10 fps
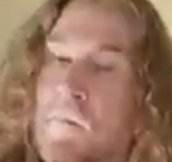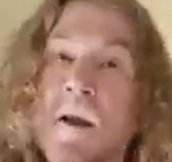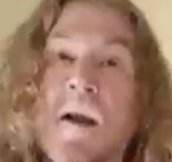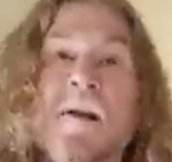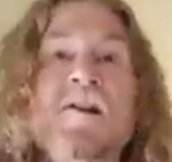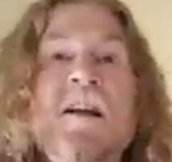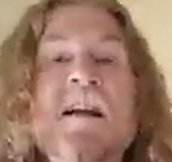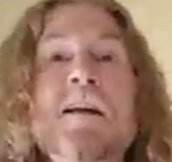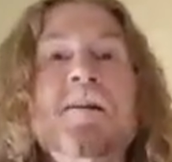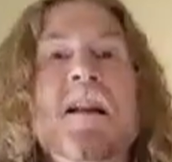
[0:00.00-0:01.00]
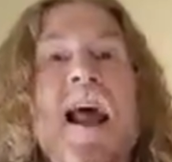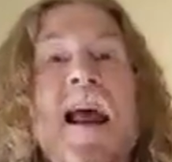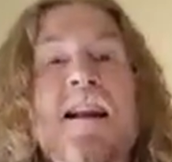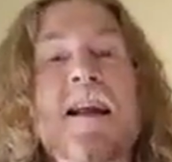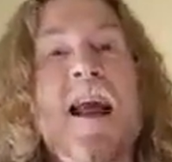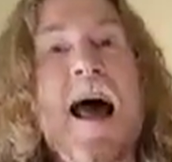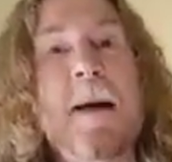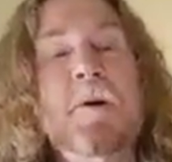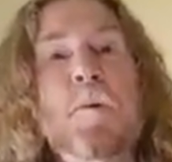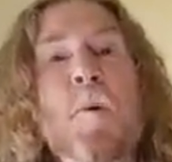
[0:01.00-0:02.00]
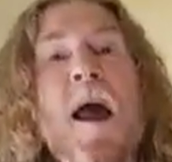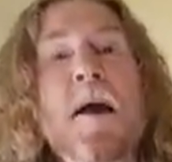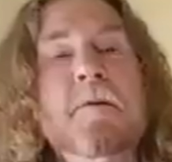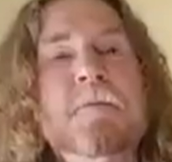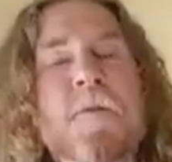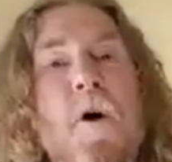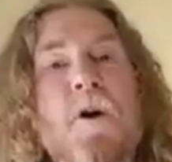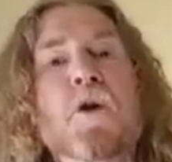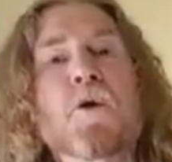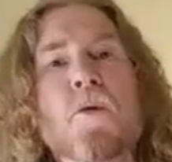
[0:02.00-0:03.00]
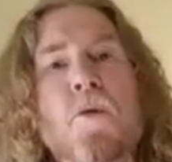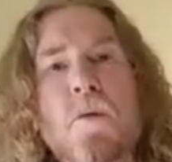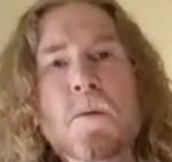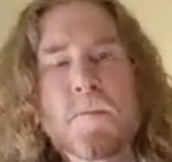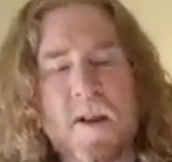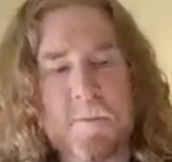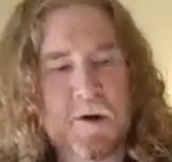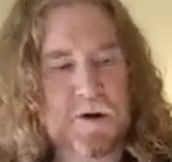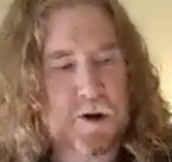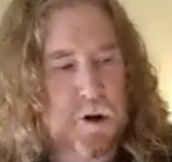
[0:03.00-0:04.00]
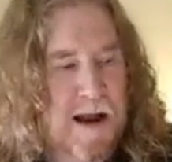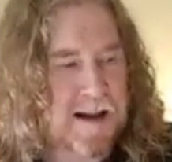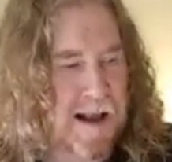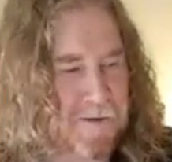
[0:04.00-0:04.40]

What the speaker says: Seems lately I've been waiting for you. Do that again.